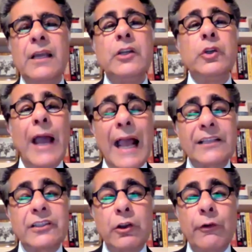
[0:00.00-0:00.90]
To
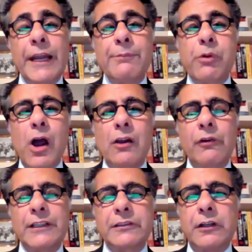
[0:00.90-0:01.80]
accelerate
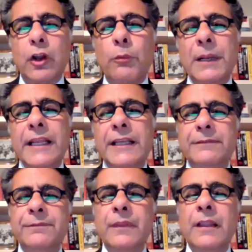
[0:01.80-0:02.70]
progress globally,
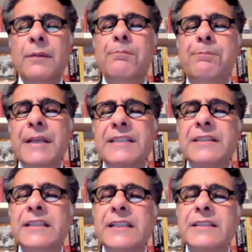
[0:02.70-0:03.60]

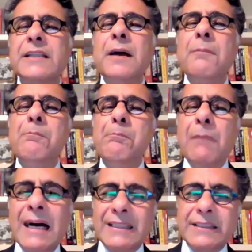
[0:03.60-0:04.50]
business
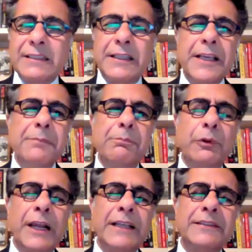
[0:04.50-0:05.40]
must
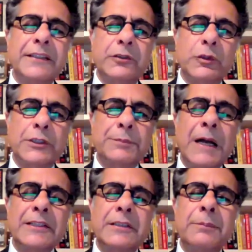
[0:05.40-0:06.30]
embrace its
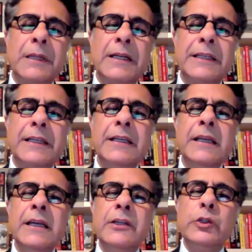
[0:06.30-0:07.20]
responsibility
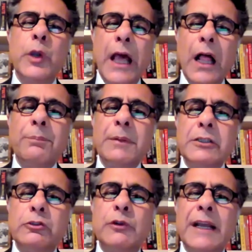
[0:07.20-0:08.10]
to help
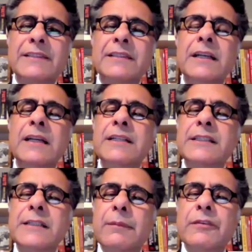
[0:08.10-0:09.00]
address
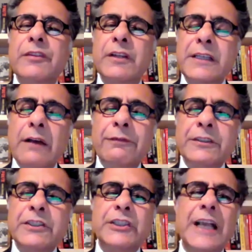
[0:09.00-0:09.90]
some of the
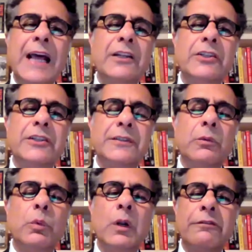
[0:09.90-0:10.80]
toughest challenges the
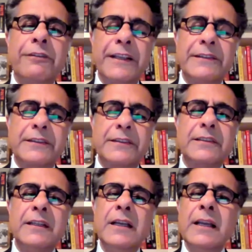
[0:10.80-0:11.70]
world
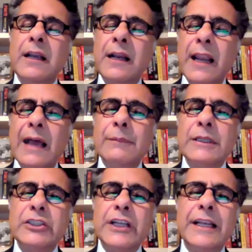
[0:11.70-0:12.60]
faces:
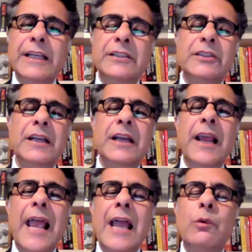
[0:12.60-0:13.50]
climate change,
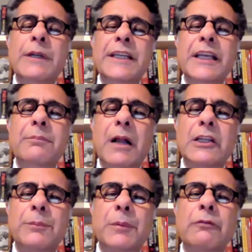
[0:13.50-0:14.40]
equity in
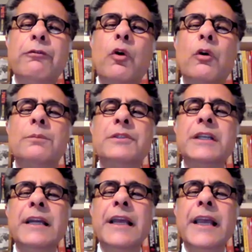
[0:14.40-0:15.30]
multiple forms,
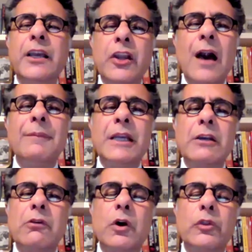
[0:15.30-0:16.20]
economic
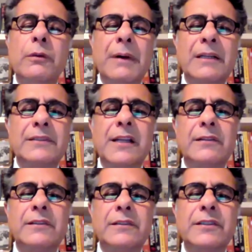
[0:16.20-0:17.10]
growth, amongst
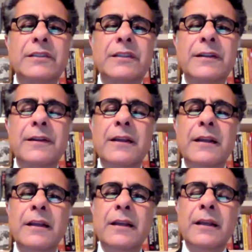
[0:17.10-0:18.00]
others.
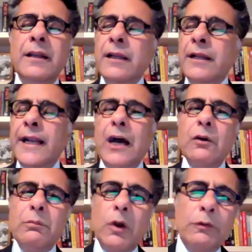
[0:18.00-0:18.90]

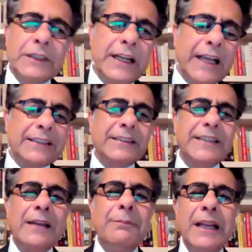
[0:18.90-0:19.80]
Now, over the next
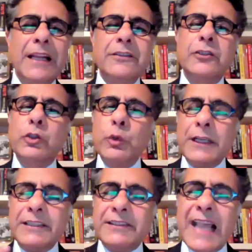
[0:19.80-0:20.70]
10 minutes, through
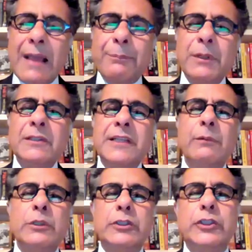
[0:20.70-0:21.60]
examples, I
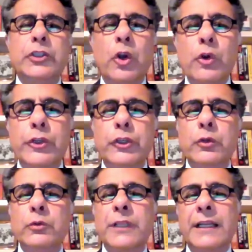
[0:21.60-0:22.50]
will show
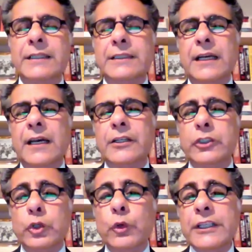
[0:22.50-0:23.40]
you that
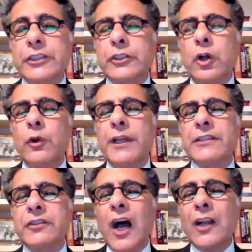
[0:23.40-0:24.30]
doing so
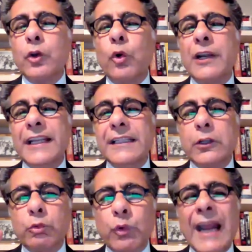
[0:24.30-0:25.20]
is not only
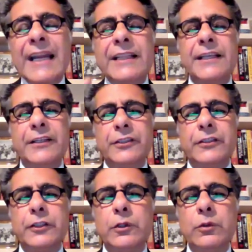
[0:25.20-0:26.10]
the right thing to
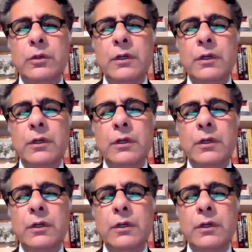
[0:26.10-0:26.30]
do,